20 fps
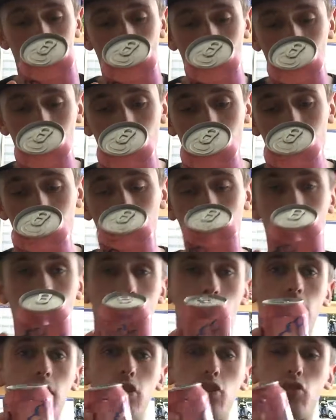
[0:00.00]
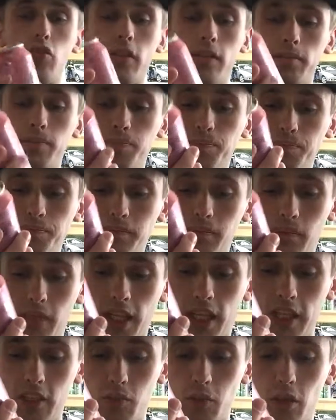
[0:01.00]
So it's a Turkish drink.
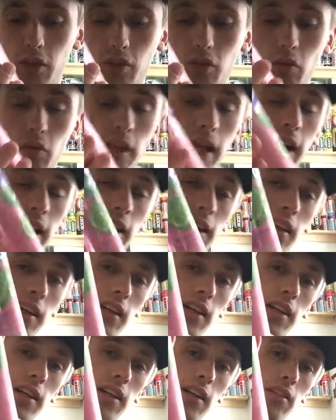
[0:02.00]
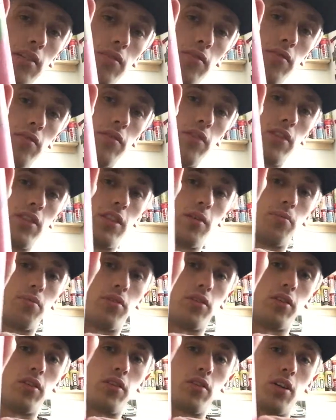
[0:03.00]
Hence why it's got all that kind of
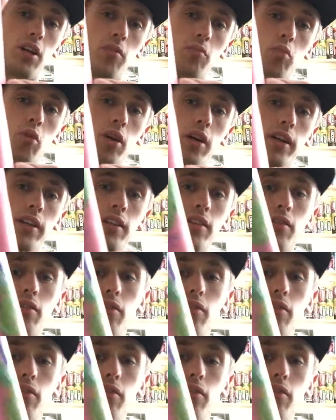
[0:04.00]
Cypriot type wine